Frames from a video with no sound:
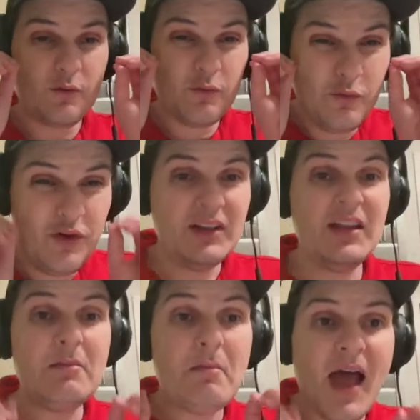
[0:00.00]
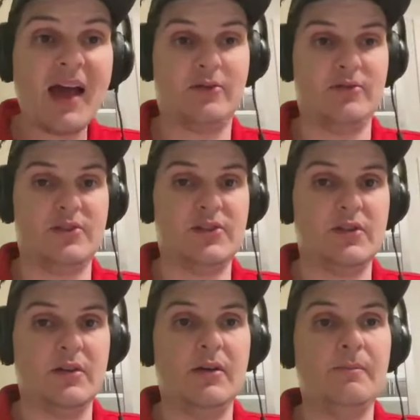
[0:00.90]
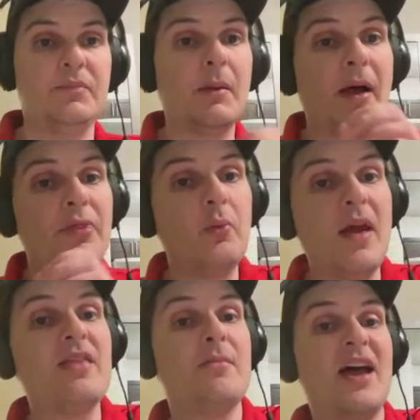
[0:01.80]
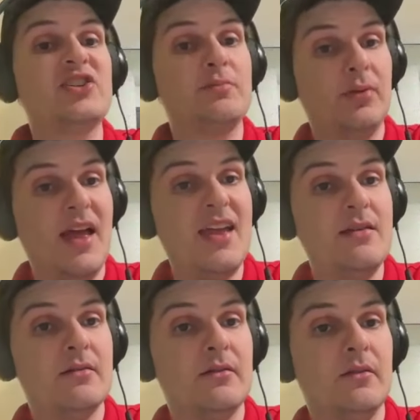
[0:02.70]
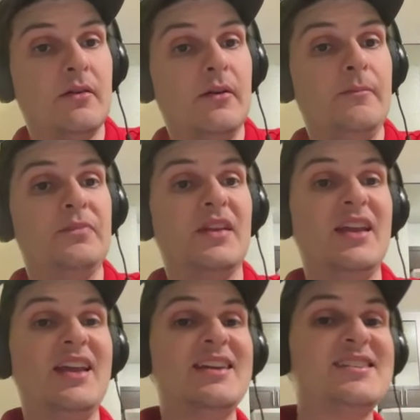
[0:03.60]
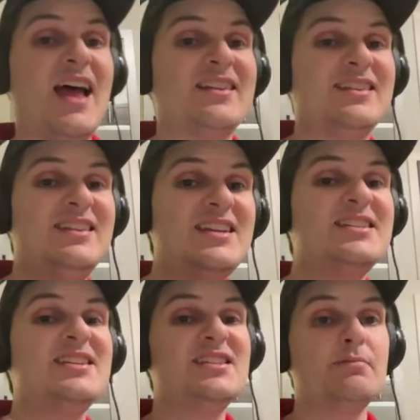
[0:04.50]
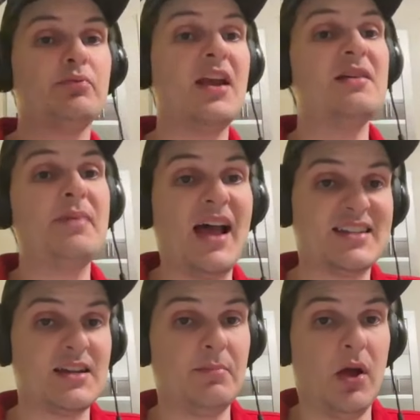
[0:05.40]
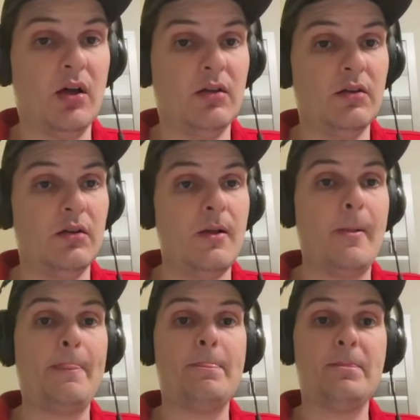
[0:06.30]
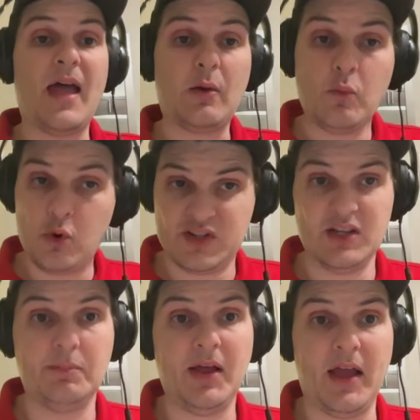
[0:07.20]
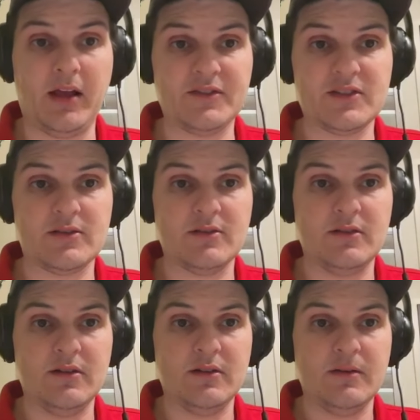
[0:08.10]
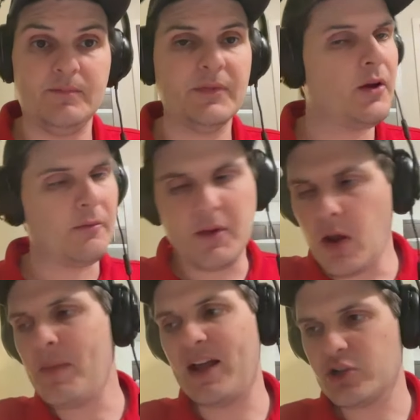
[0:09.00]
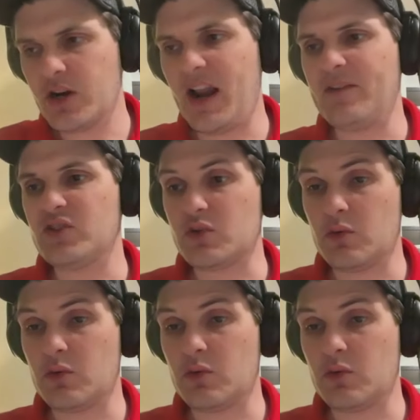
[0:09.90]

What really matters about the way the Magic play is that this is the brand of basketball that works in the playoffs. Look, we know the Magic are going to have to score